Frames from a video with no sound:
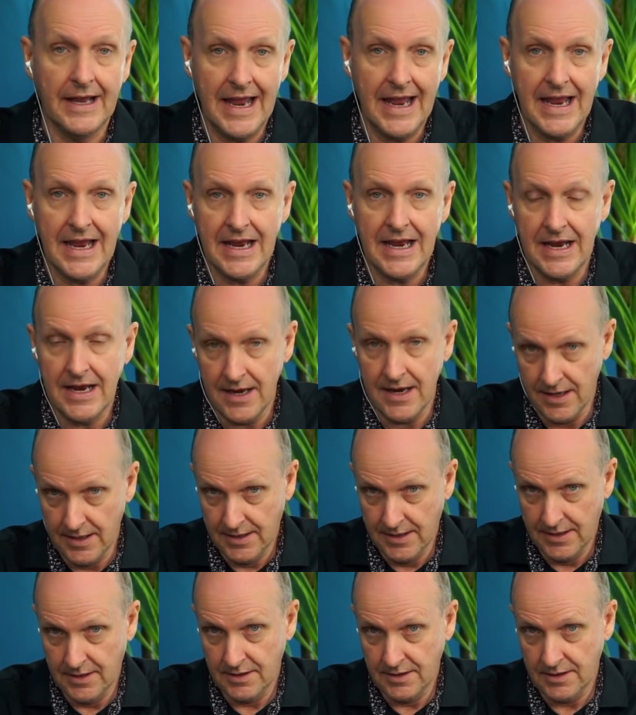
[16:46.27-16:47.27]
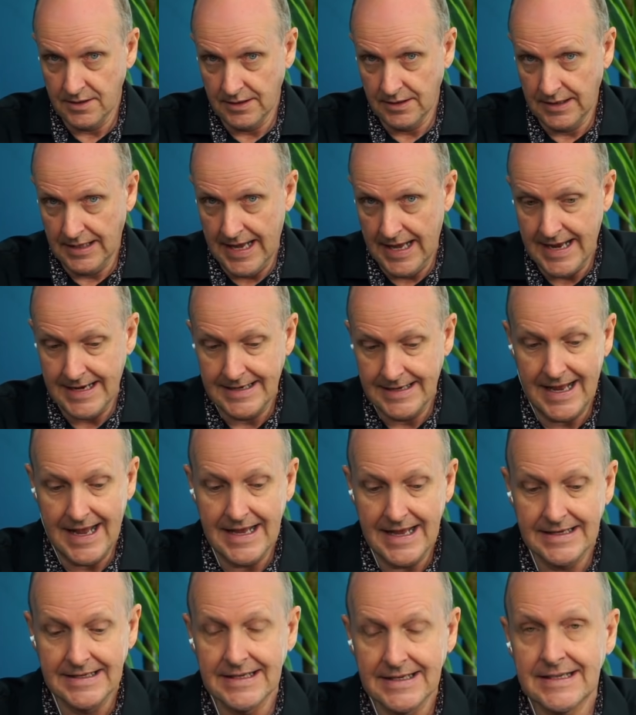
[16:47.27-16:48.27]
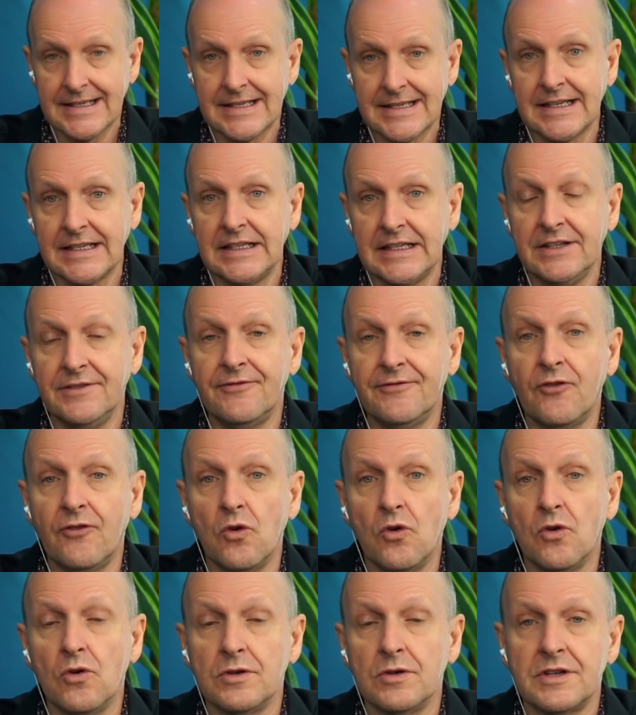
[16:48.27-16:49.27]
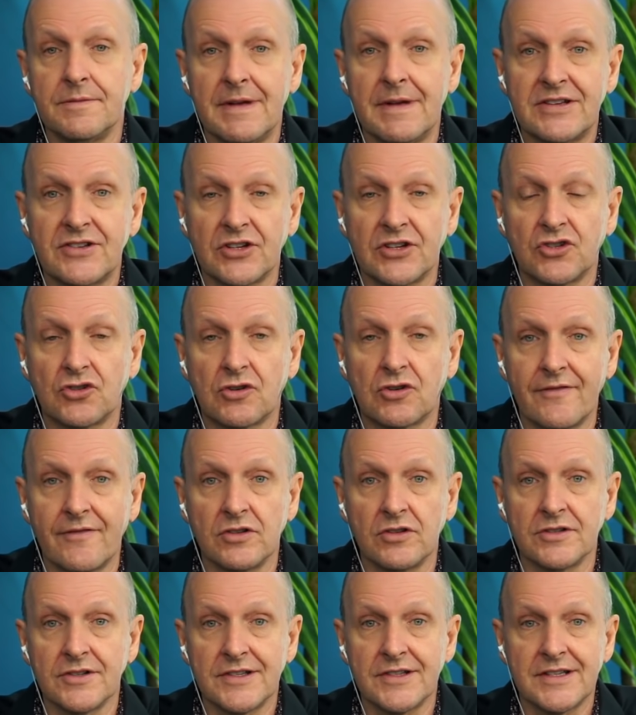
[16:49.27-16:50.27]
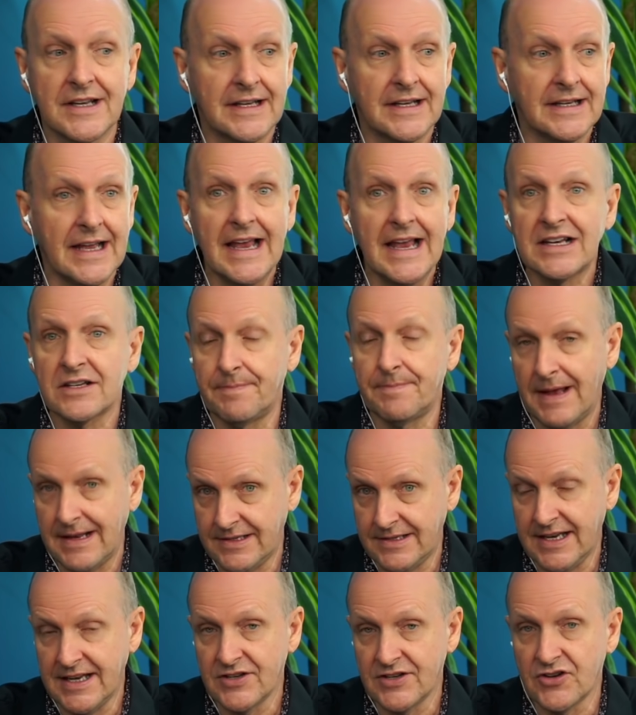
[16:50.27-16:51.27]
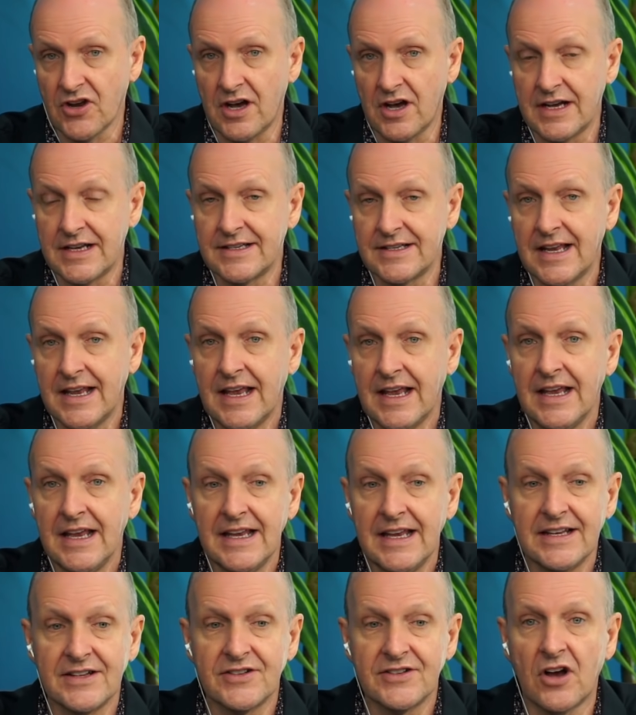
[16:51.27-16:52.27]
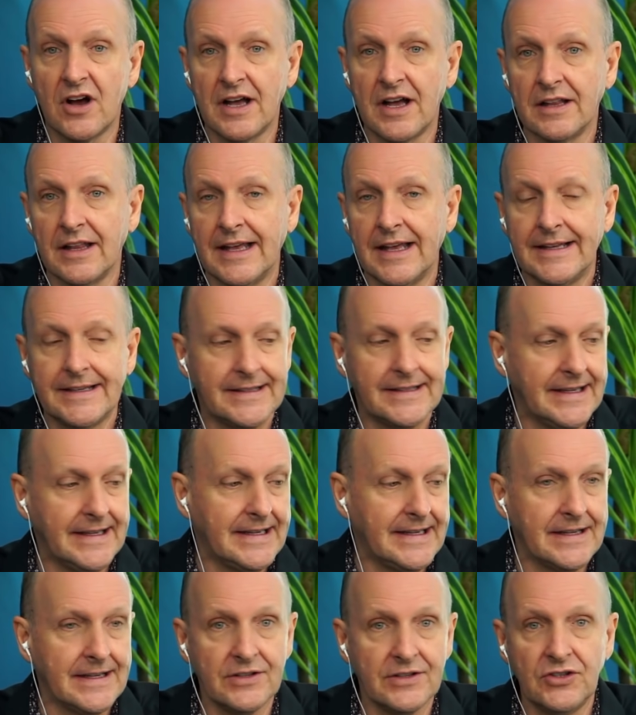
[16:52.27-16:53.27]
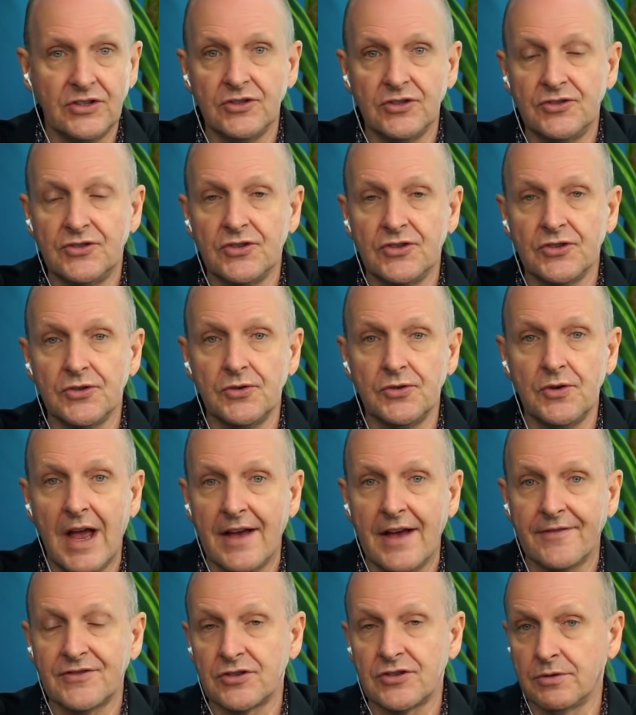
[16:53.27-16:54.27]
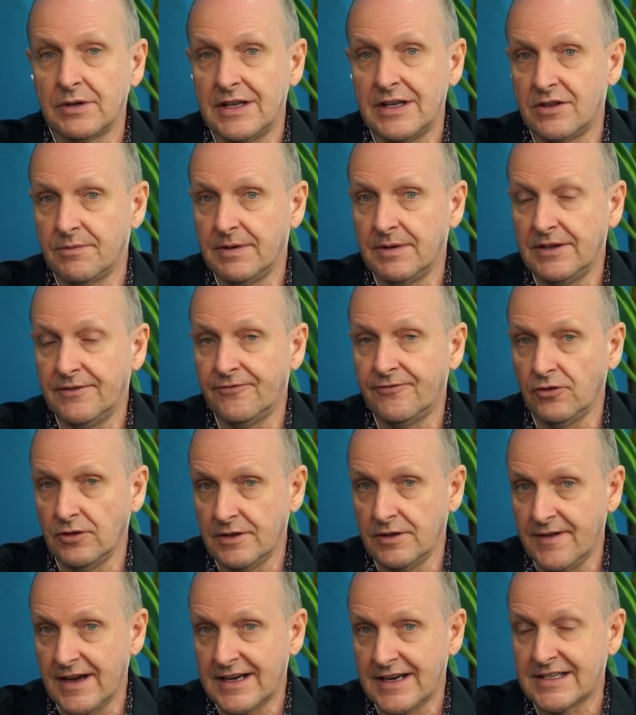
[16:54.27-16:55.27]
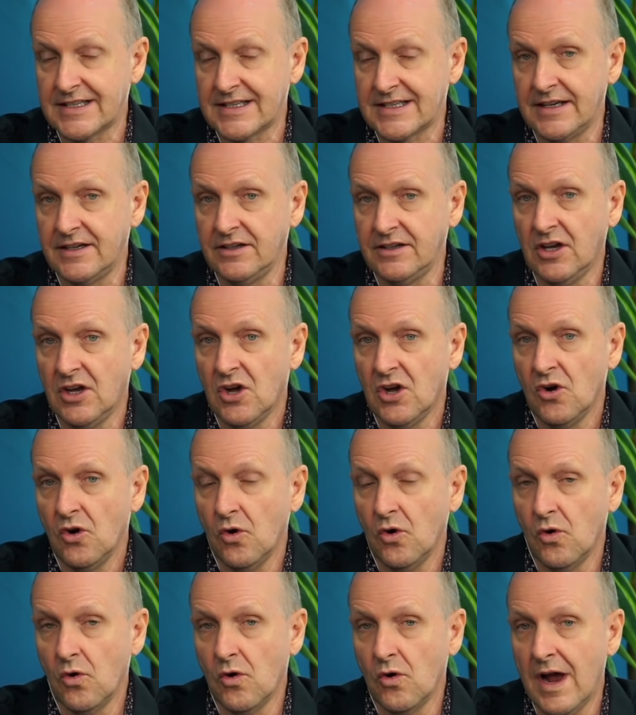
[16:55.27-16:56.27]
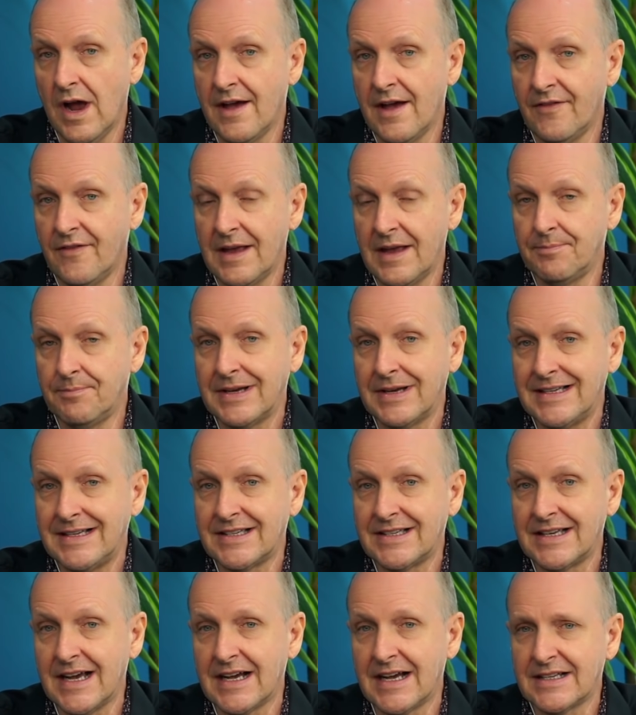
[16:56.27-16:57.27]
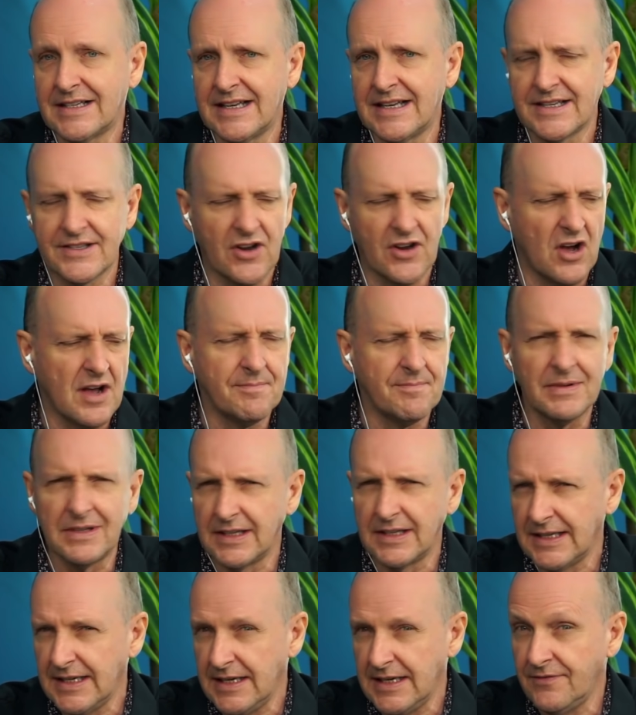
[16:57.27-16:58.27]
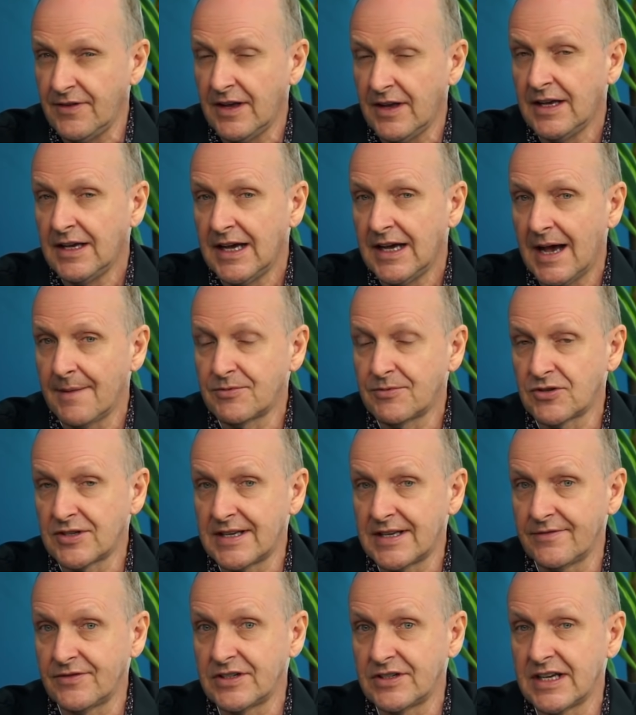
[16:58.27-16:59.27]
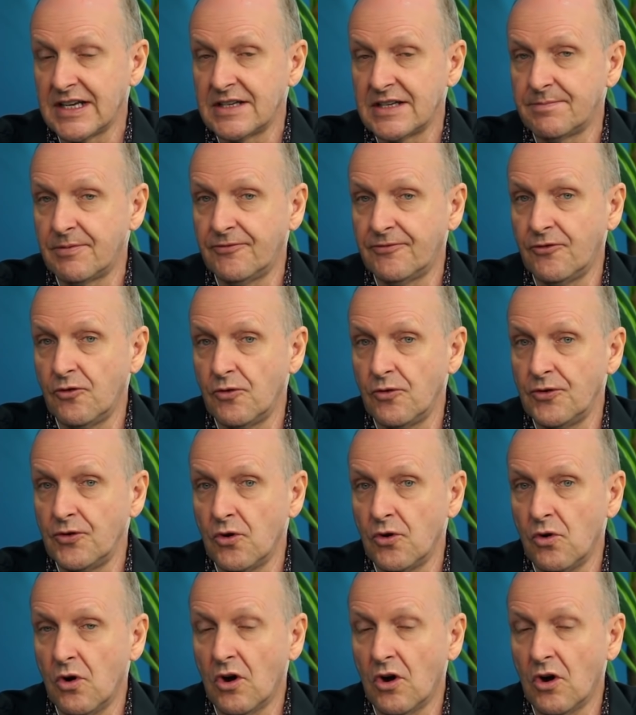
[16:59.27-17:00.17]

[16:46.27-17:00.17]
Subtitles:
air, land and sea for domestic travellers, expats and Thais in Thailand. You do have to either be fully vaccinated or have a PCR test, I believe, up to 7 days before your